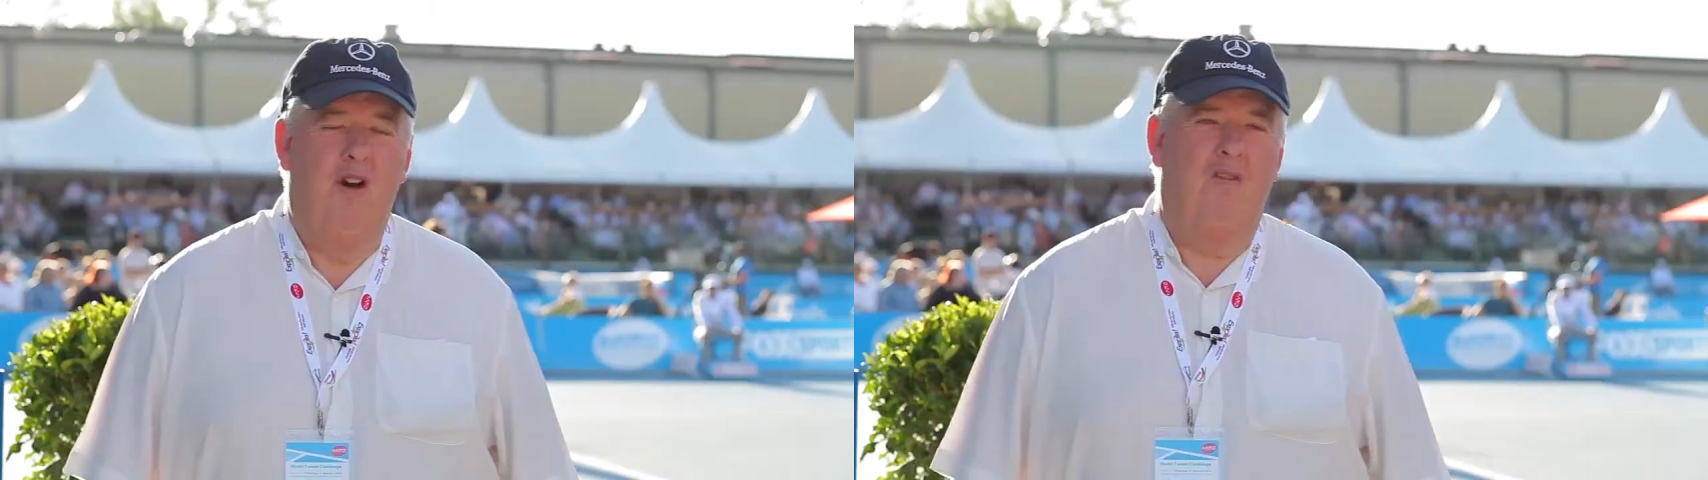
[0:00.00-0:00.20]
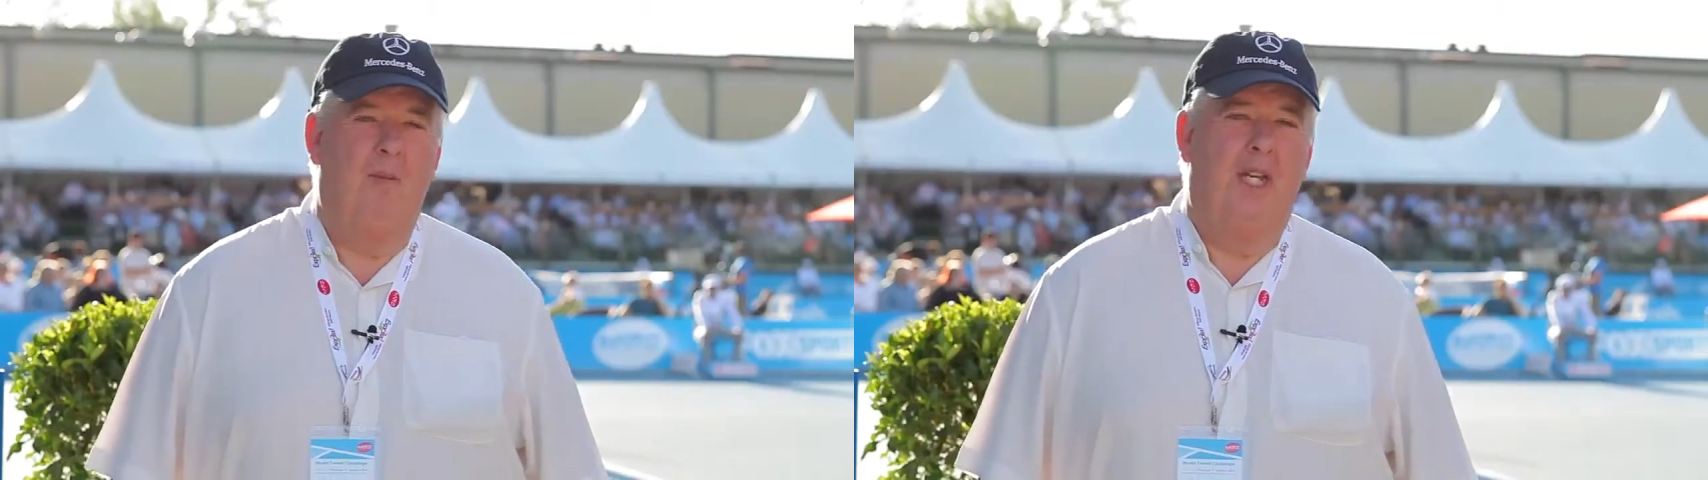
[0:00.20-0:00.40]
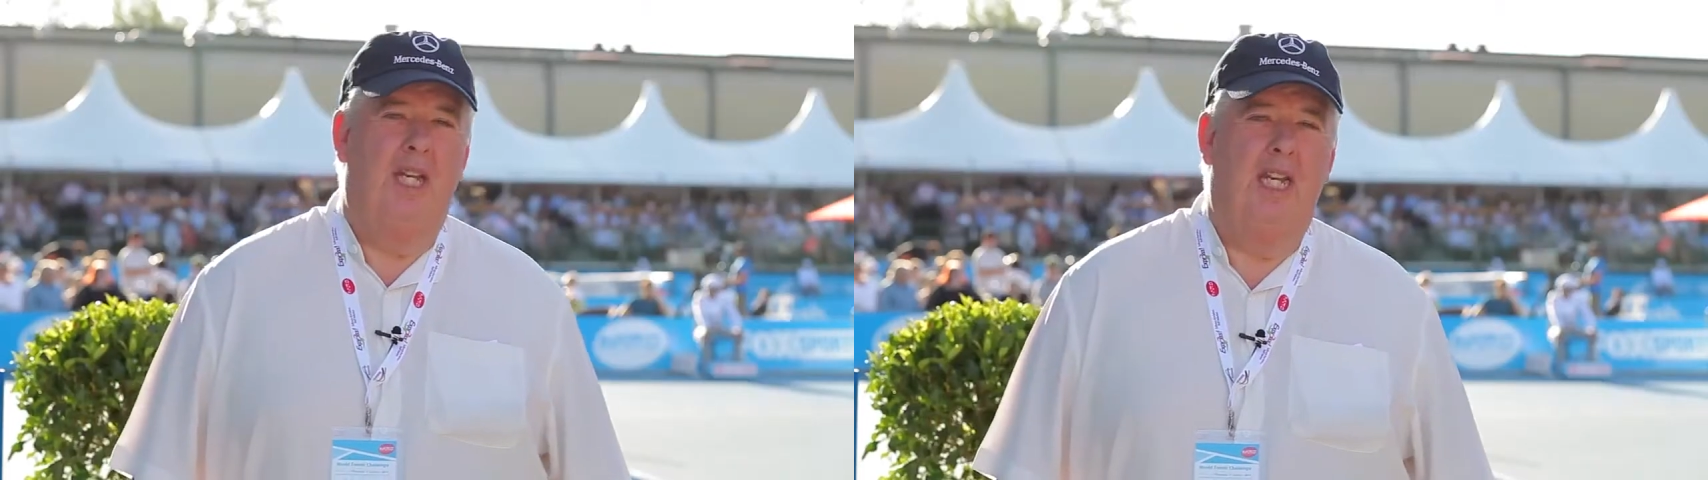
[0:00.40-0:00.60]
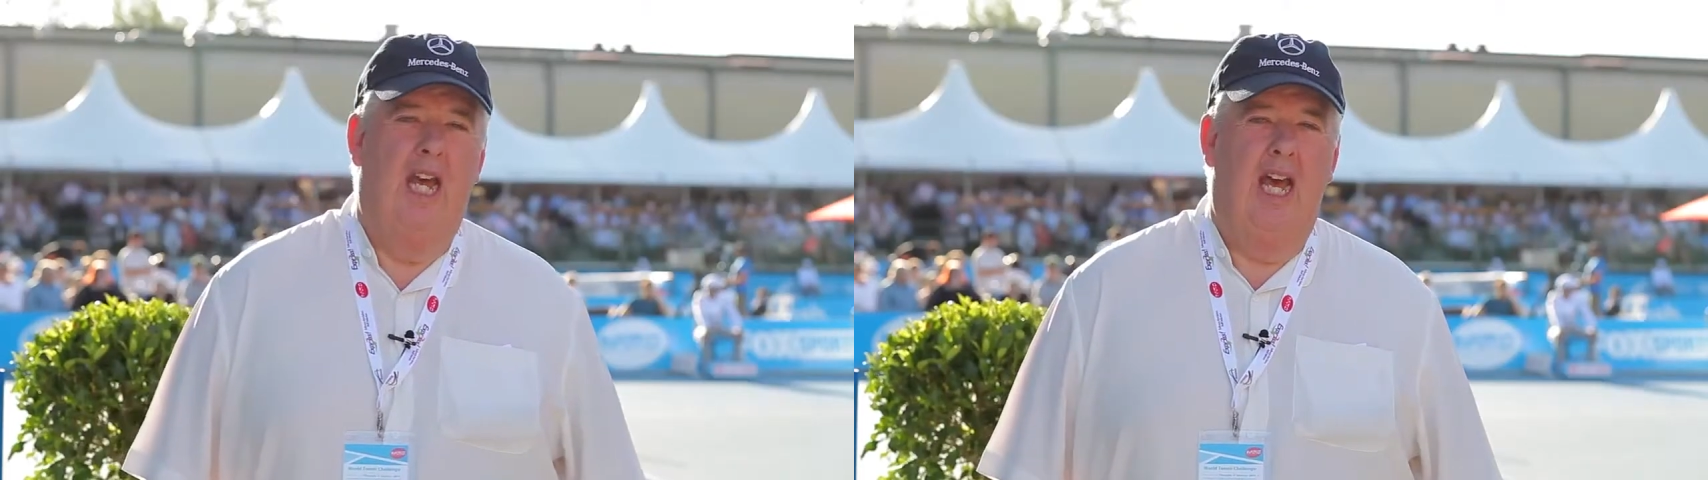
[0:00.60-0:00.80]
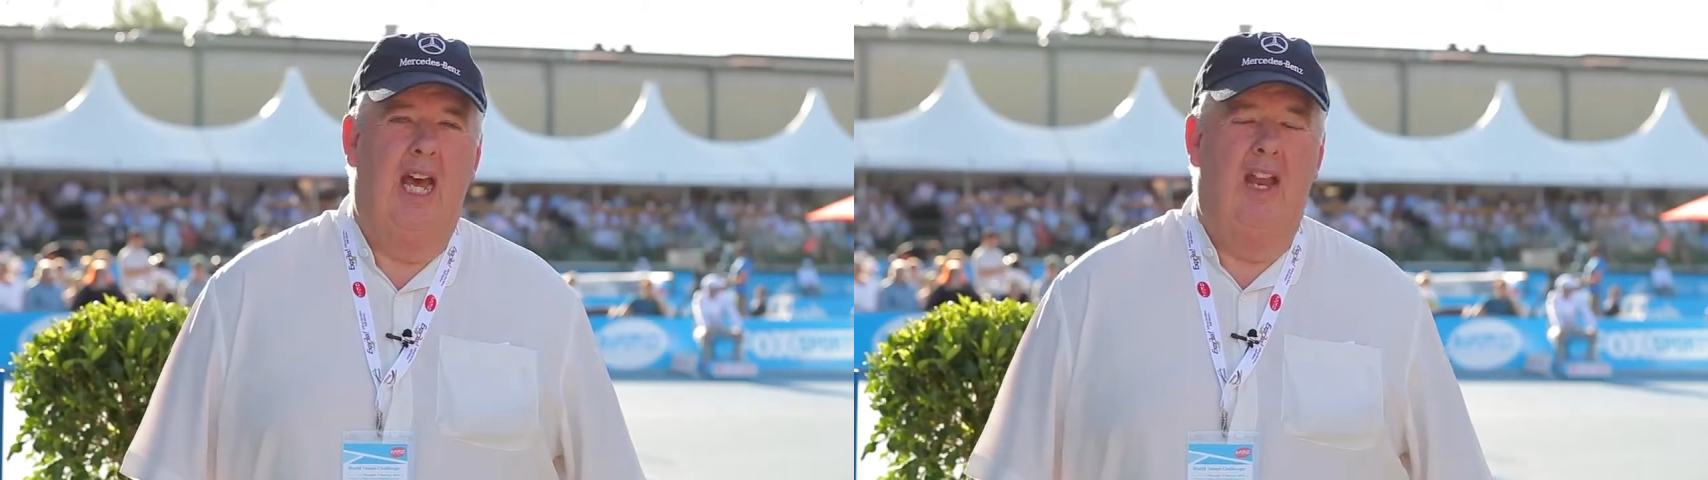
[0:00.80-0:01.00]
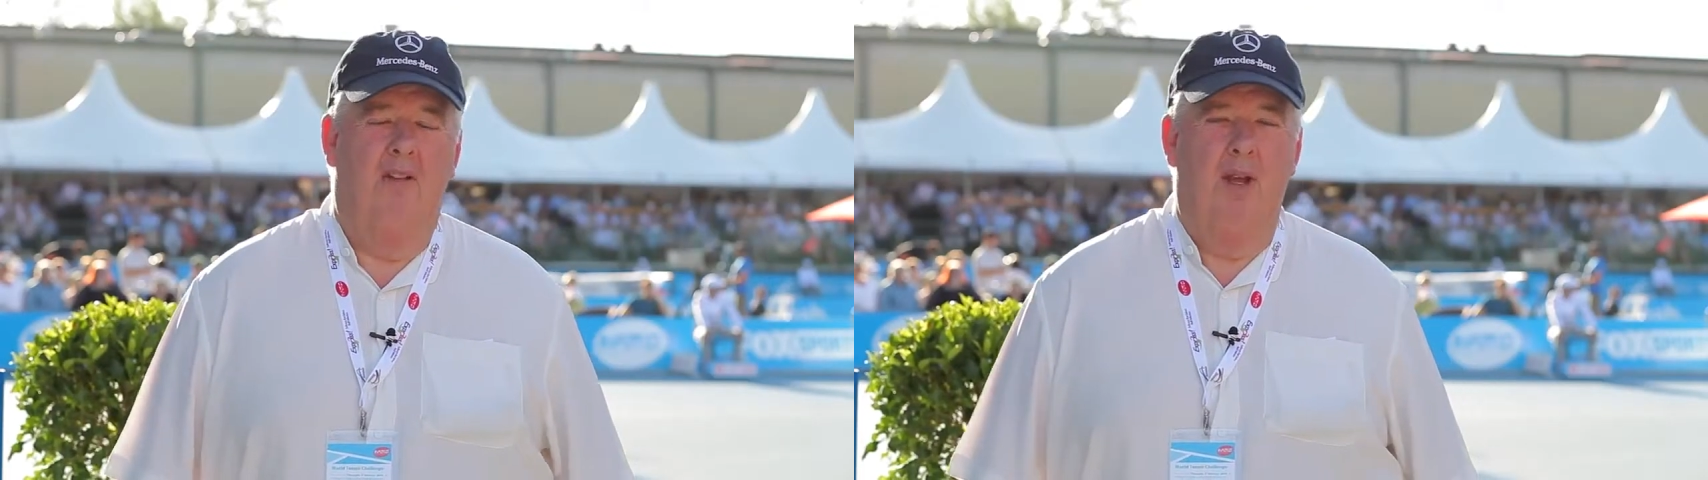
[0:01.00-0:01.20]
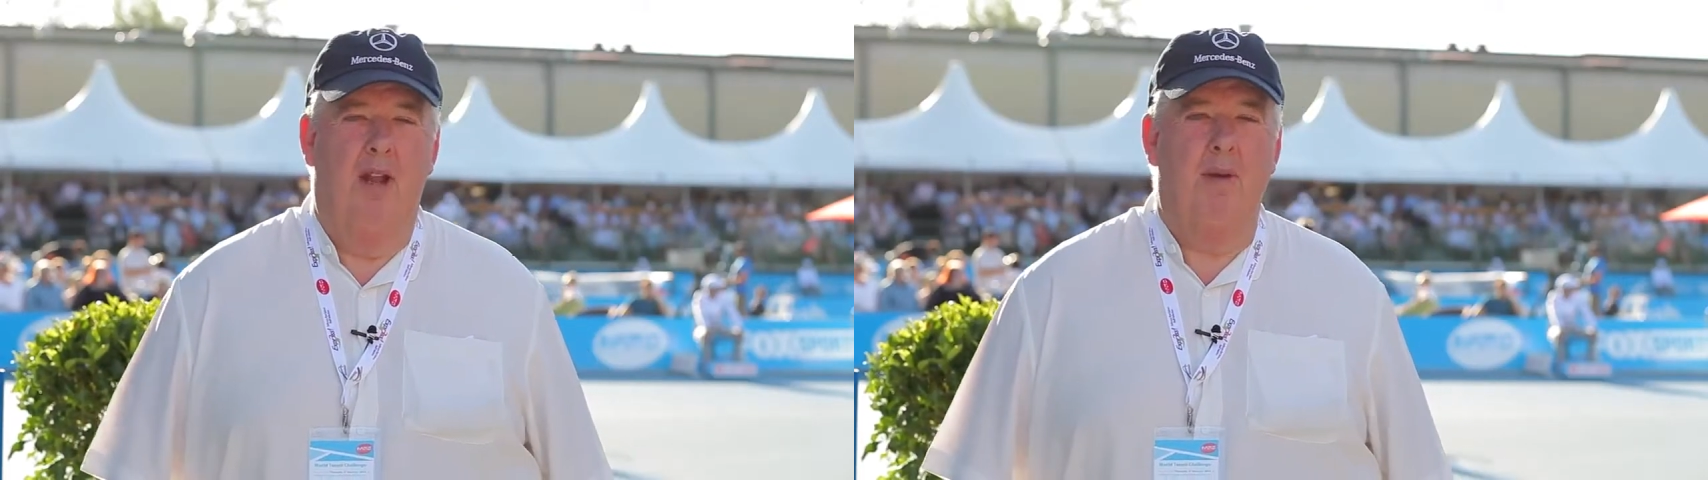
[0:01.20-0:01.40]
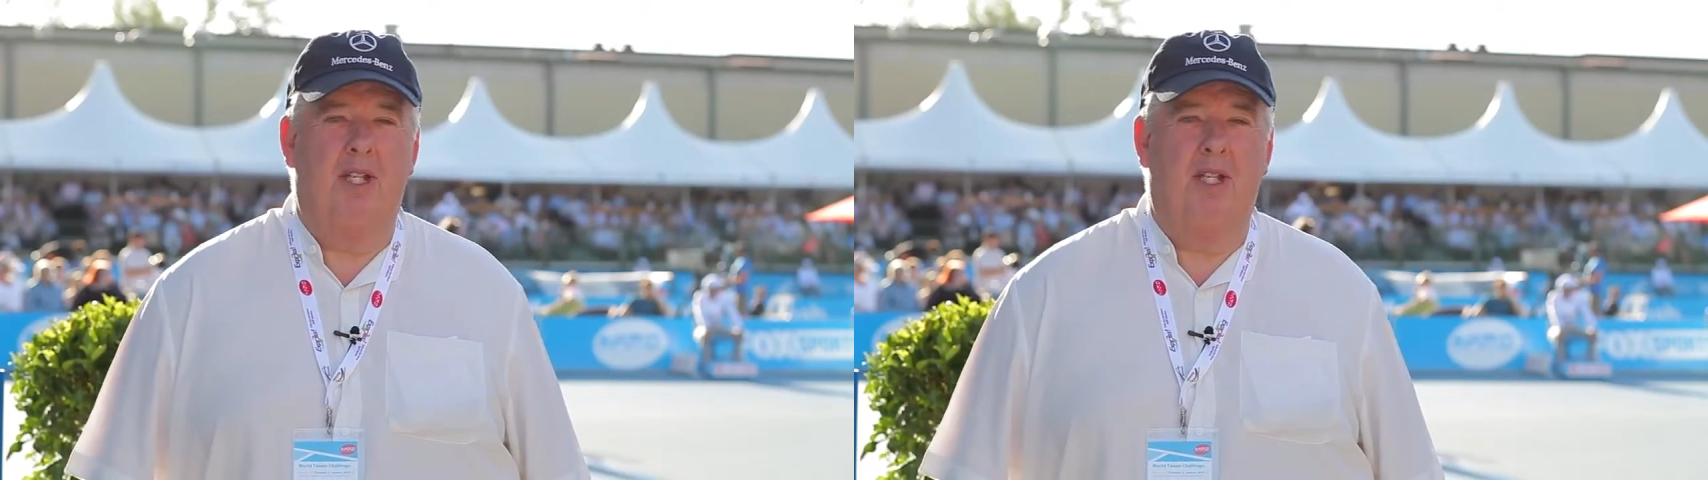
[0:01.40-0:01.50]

Hoffman uh, and I've been